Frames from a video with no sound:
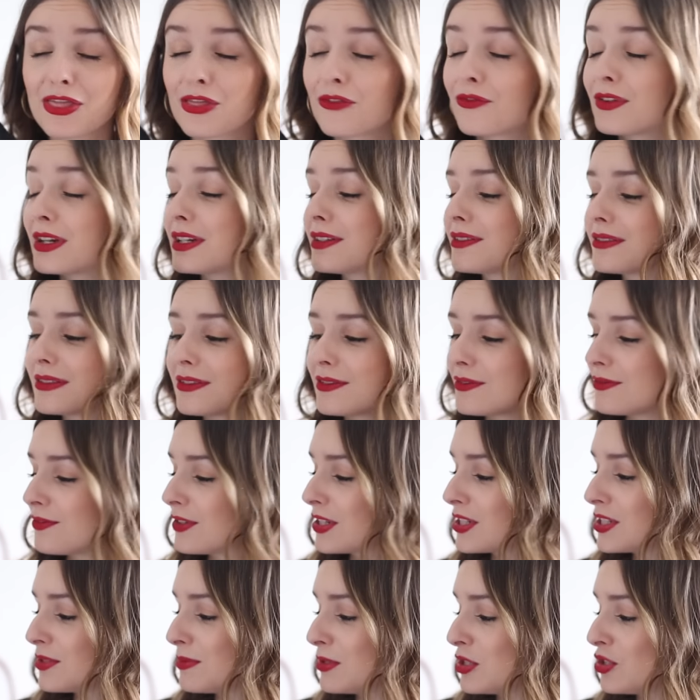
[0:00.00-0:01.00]
thrilled for
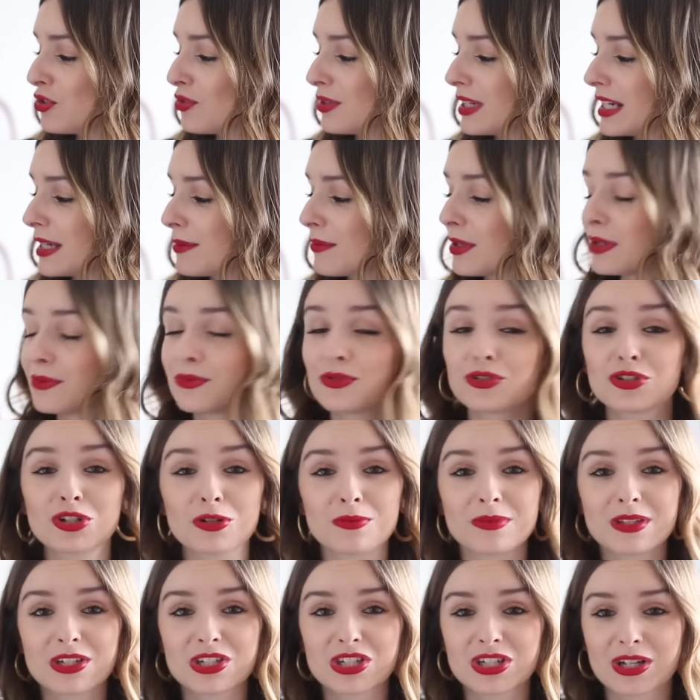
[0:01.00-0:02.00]
it to be joining my
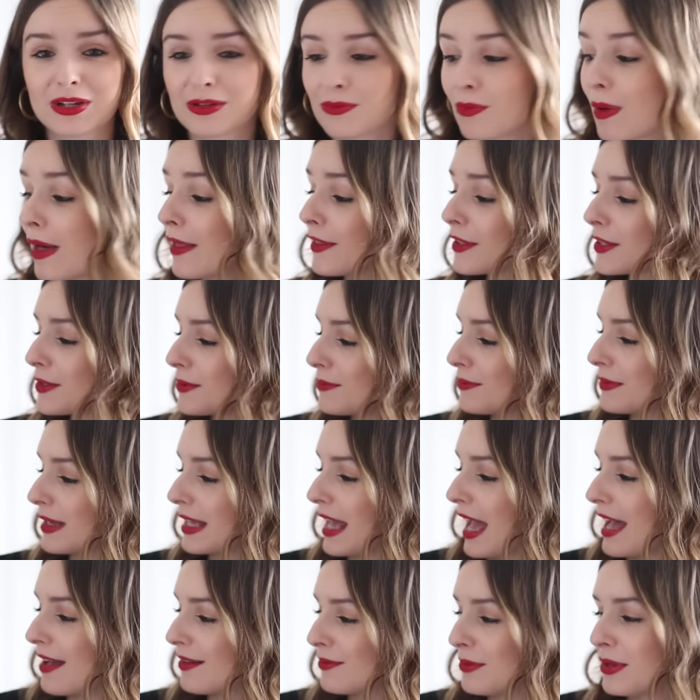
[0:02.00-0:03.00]
wardrobe this year. Welcome
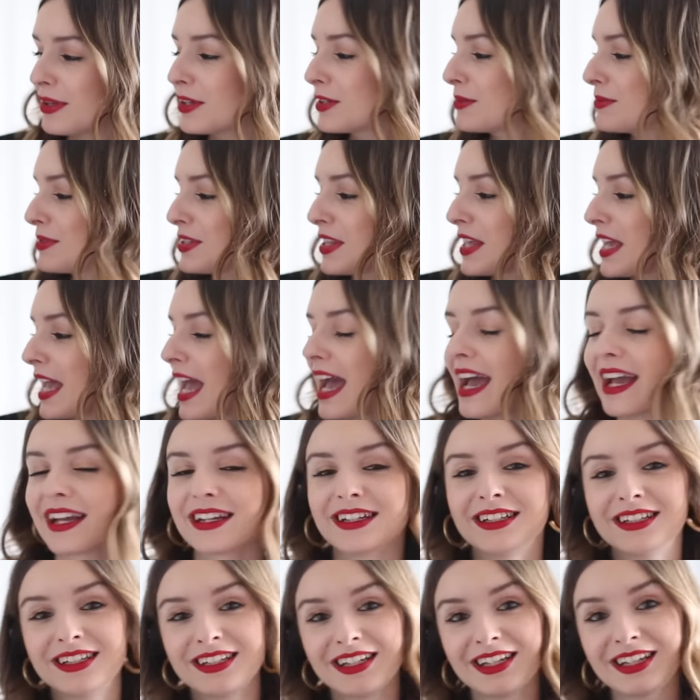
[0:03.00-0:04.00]
to the
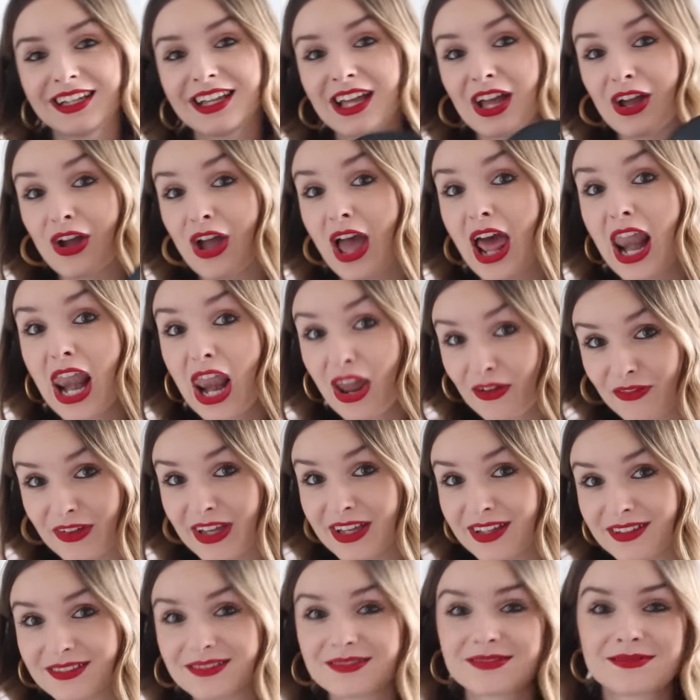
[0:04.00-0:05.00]
gang. Love
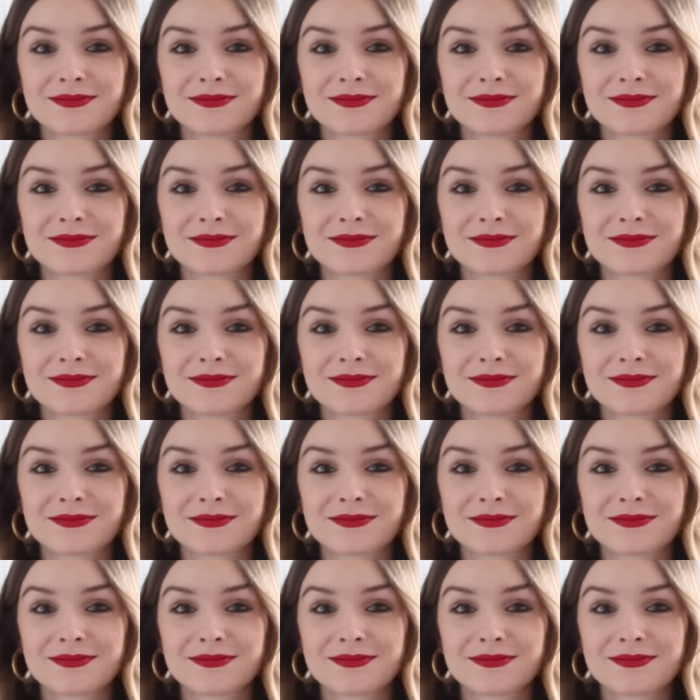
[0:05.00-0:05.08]
it.